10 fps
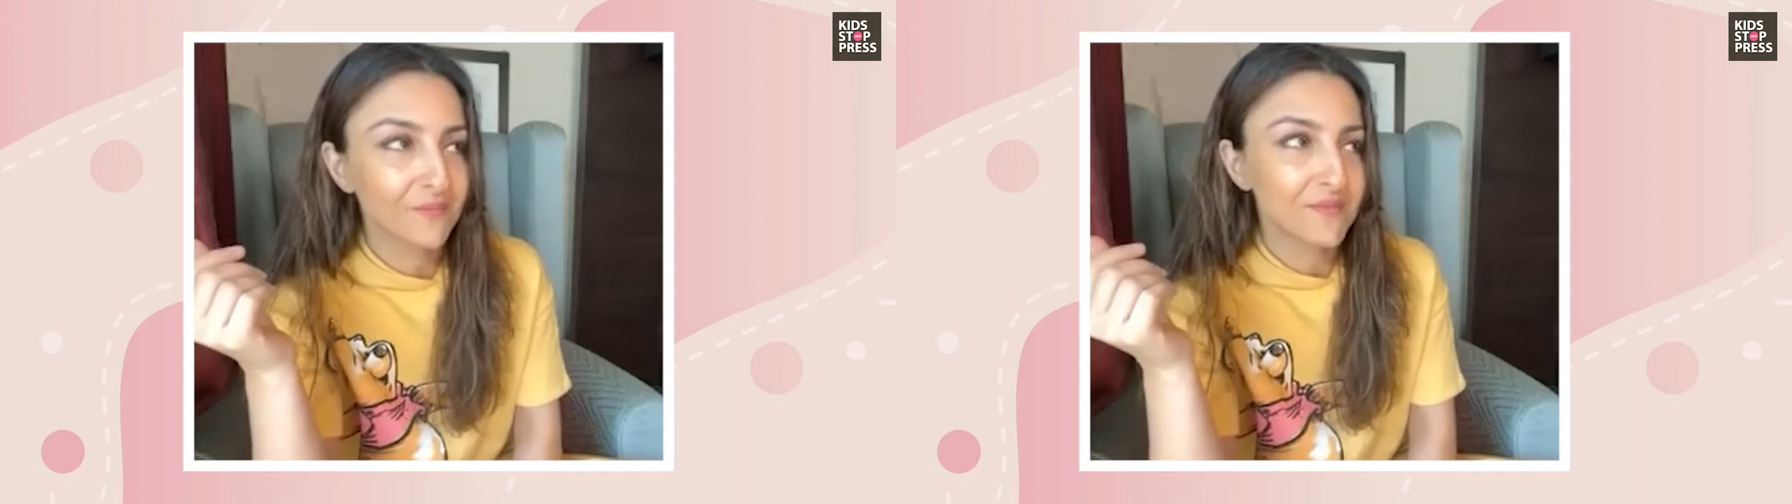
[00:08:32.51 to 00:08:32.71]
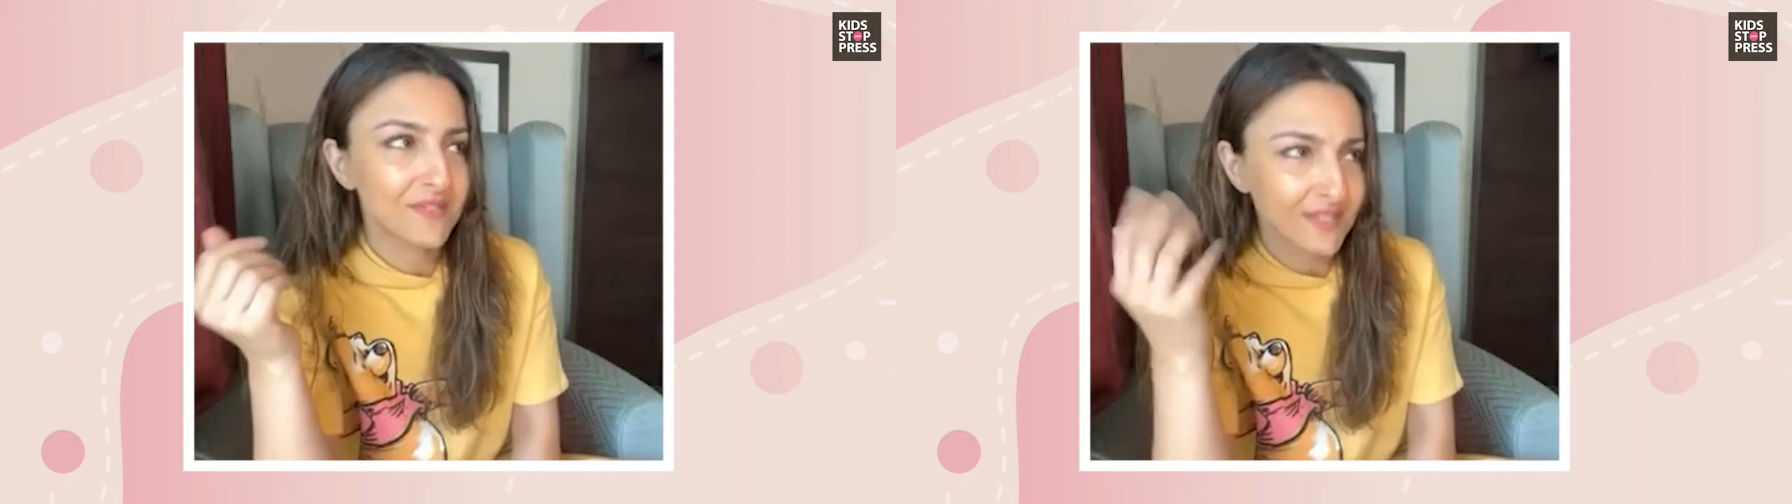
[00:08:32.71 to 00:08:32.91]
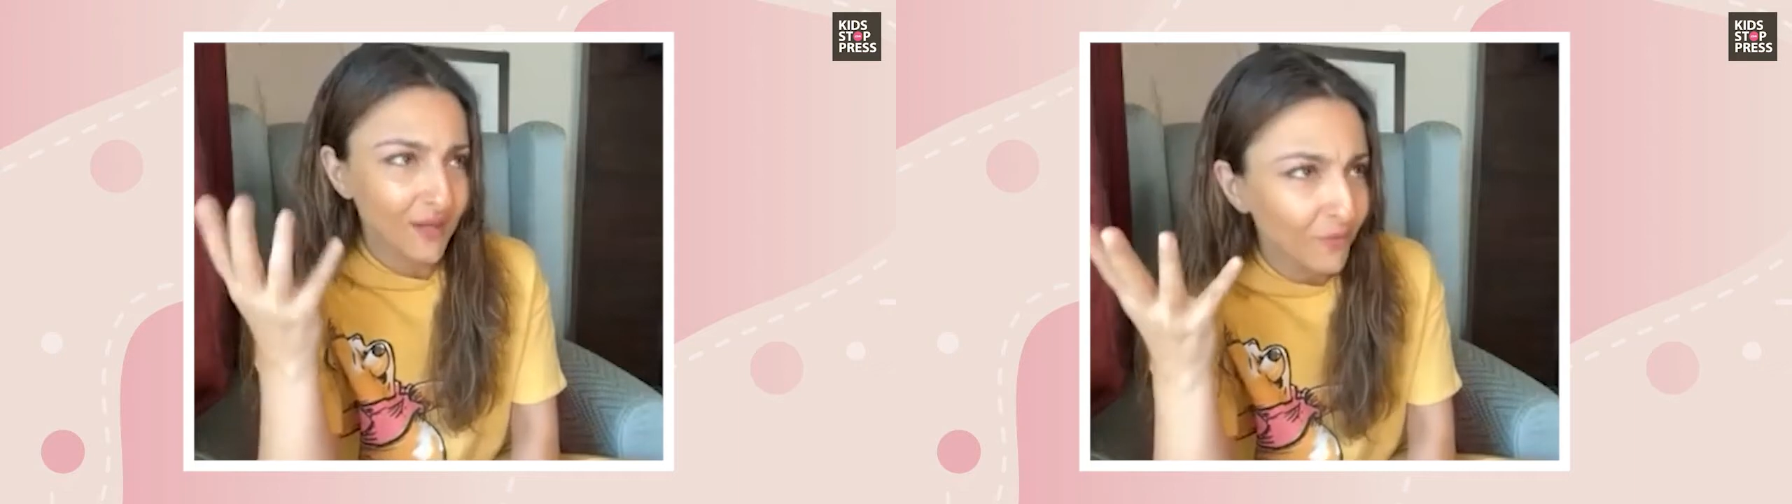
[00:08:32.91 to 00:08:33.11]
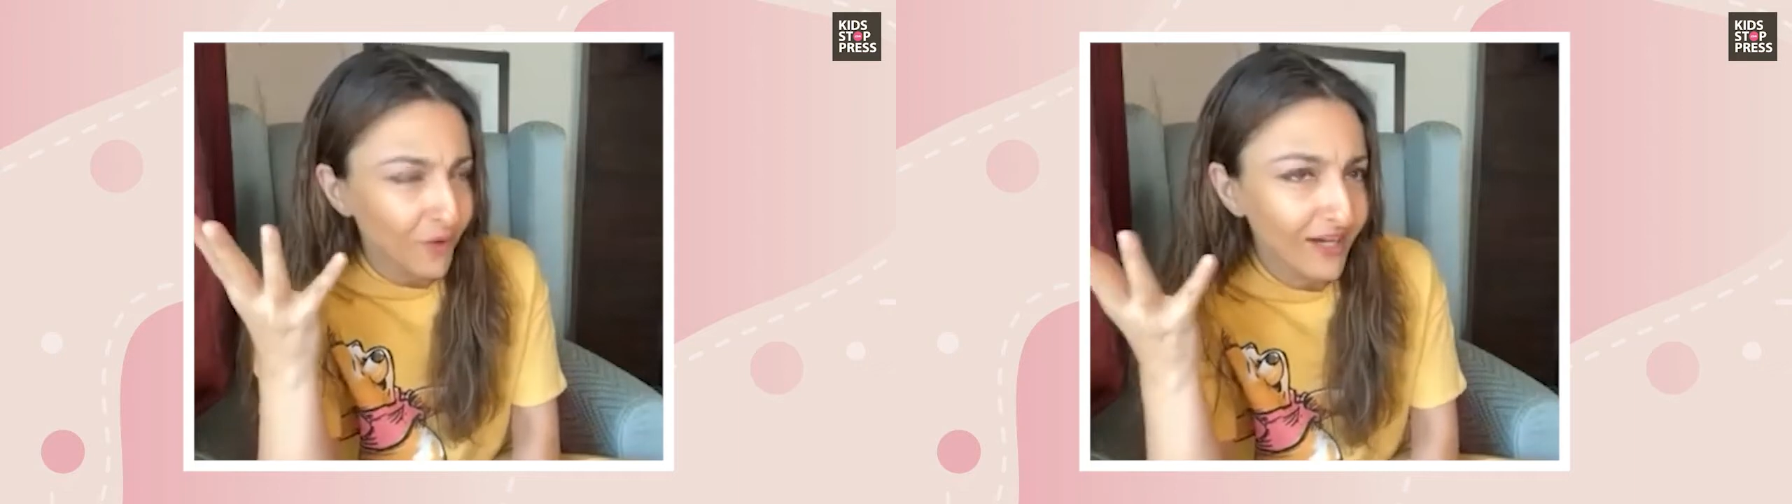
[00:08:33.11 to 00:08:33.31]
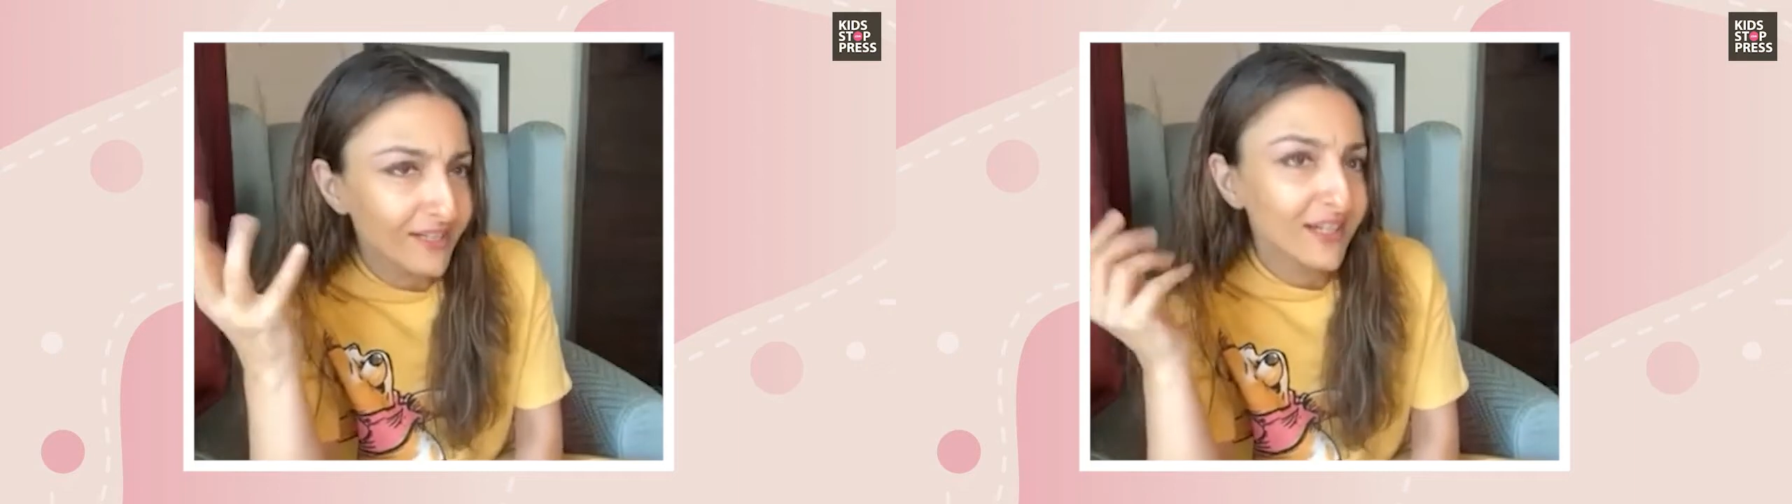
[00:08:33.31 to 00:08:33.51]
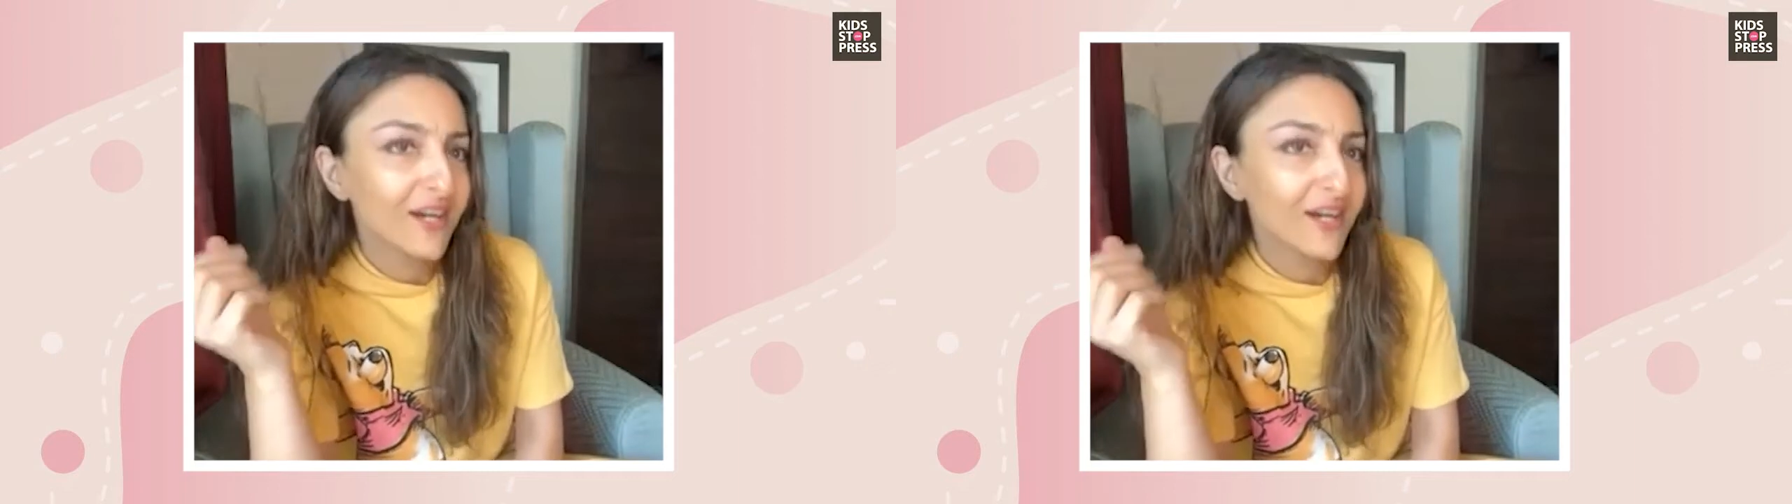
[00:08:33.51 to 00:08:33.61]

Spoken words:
somewhere.